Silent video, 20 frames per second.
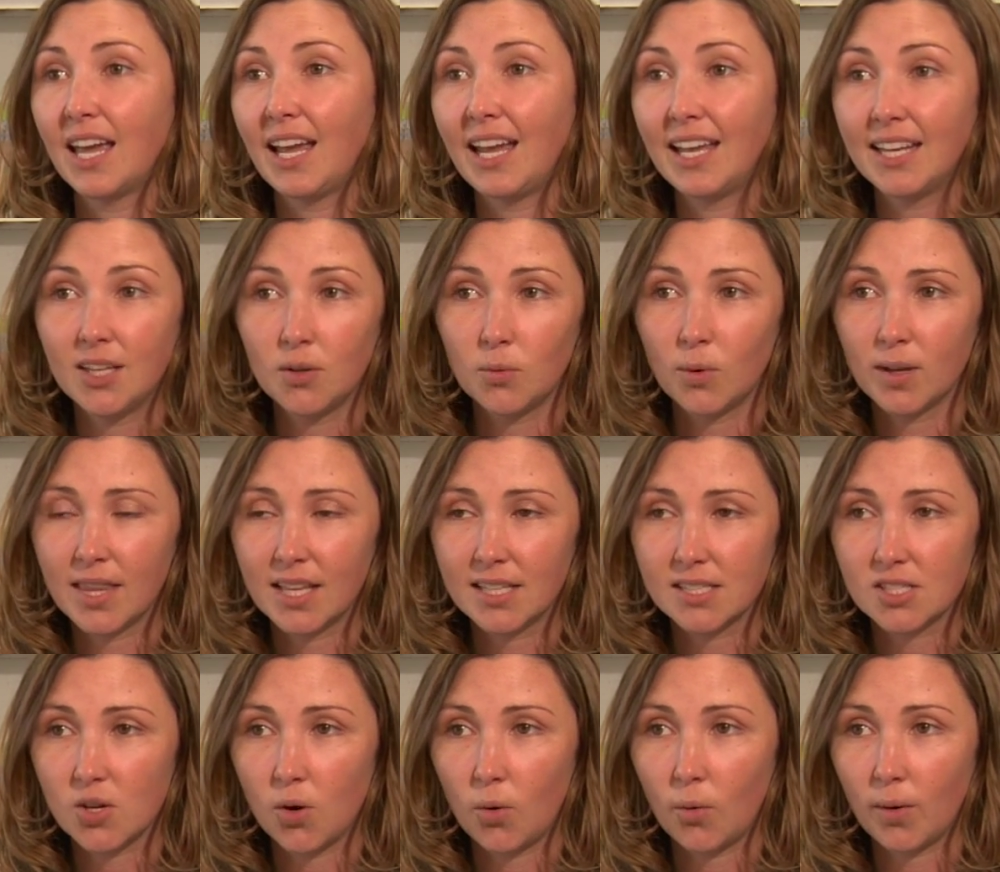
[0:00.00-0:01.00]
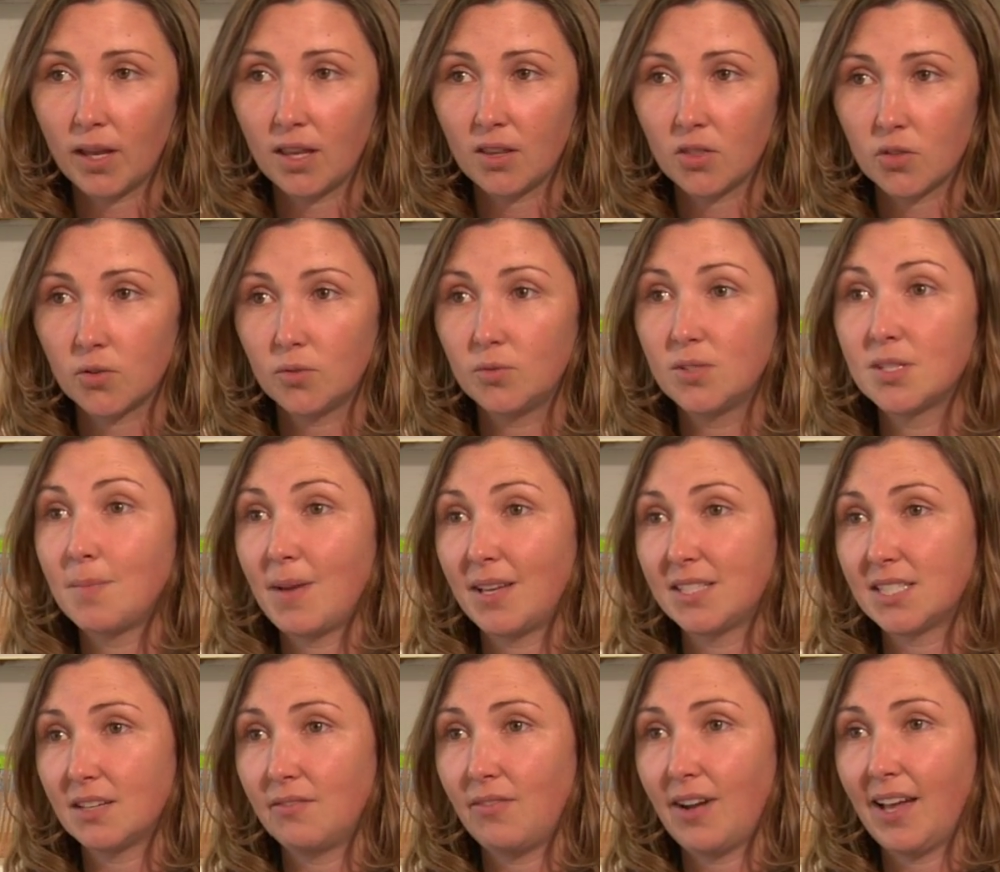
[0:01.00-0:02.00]
anyone that's going through
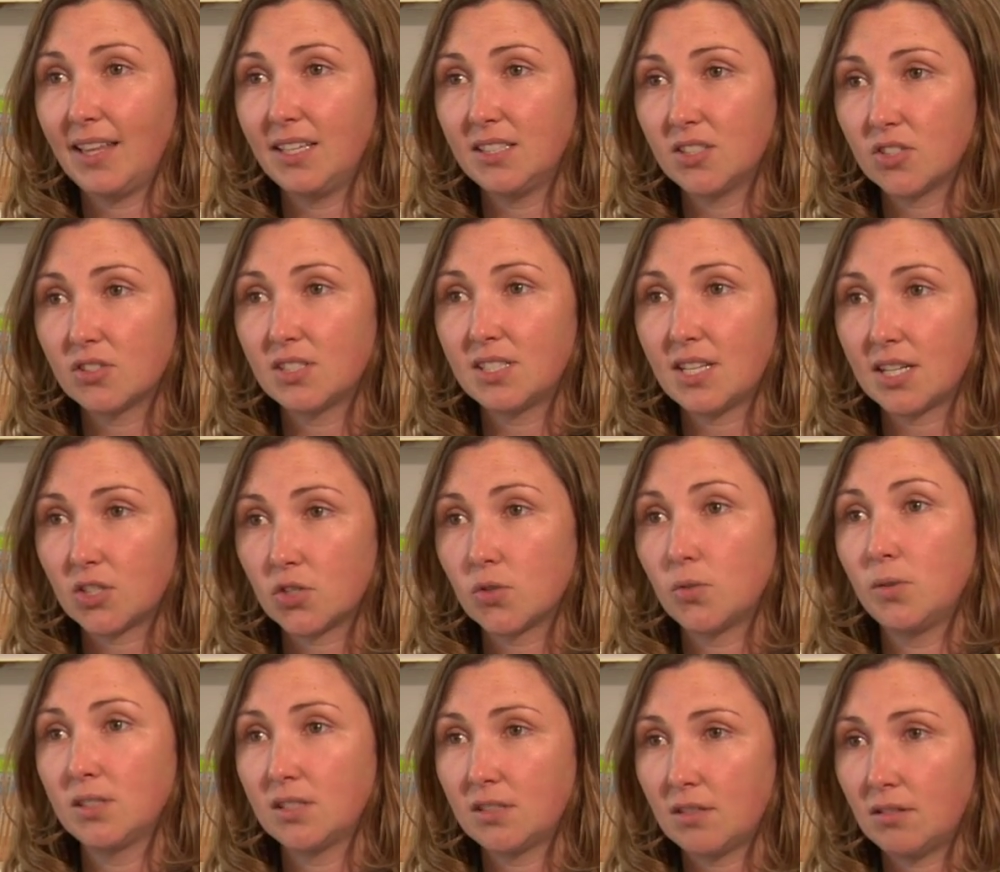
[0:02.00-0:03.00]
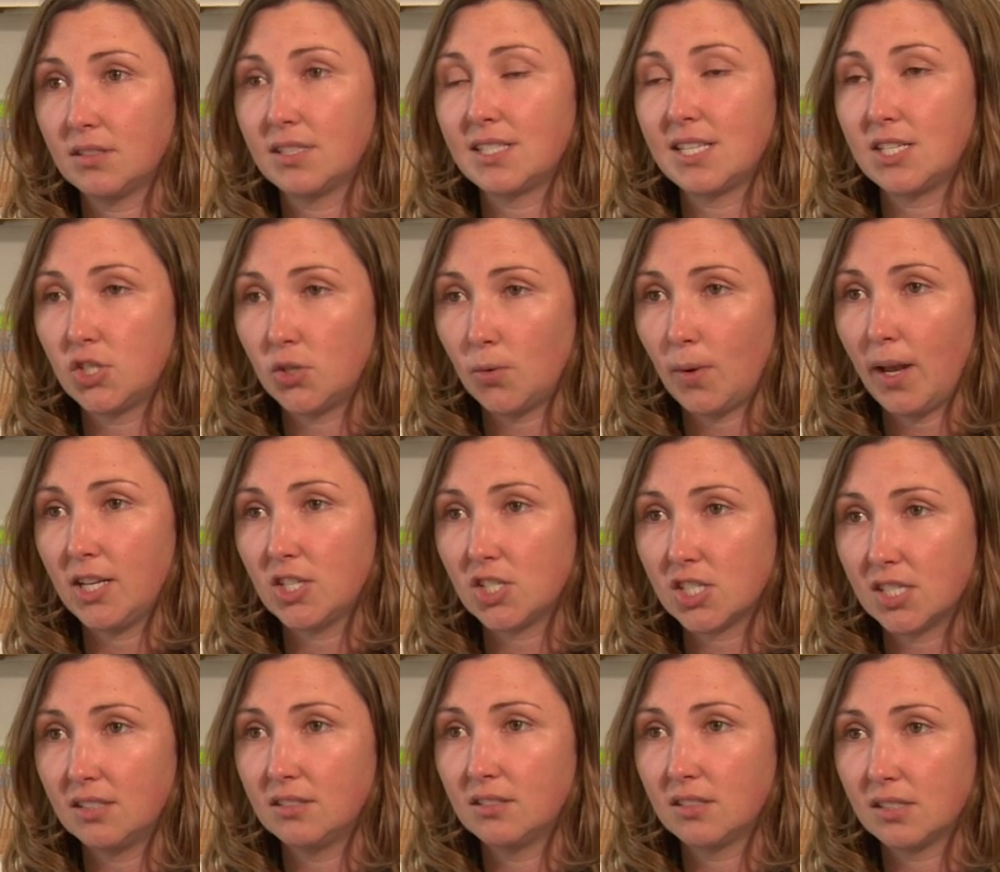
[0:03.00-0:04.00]
domestic violence or sexual assault
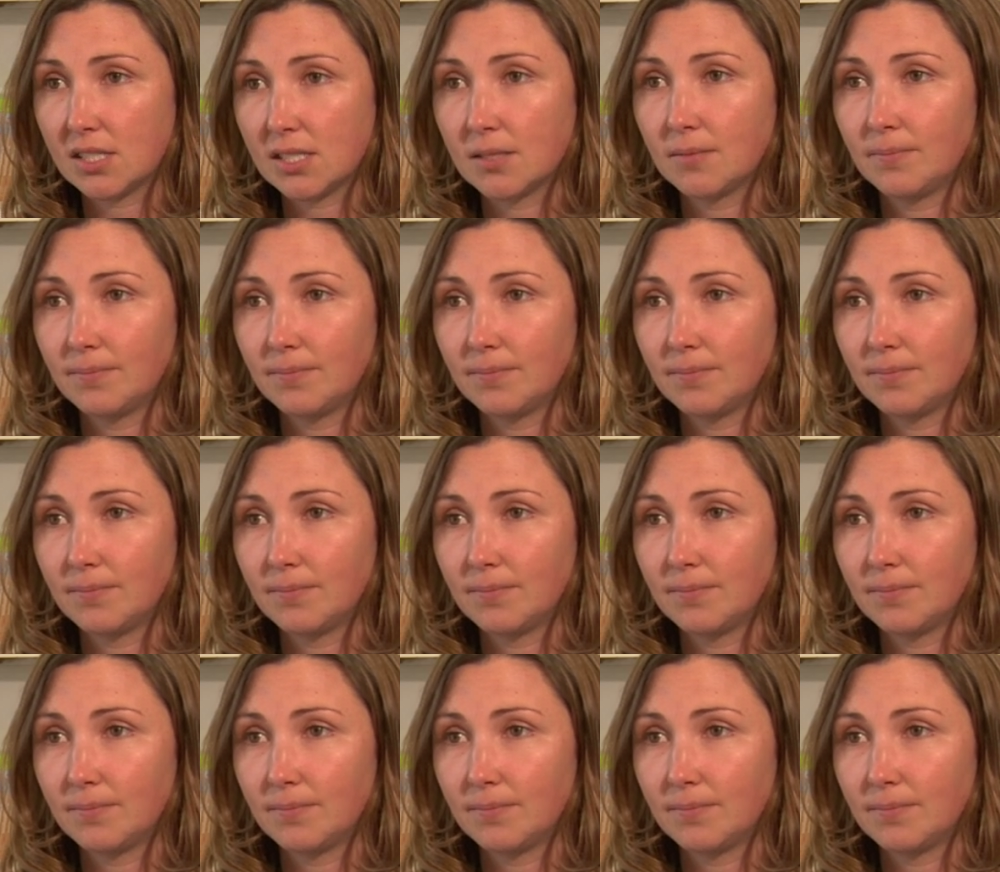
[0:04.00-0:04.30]
situations.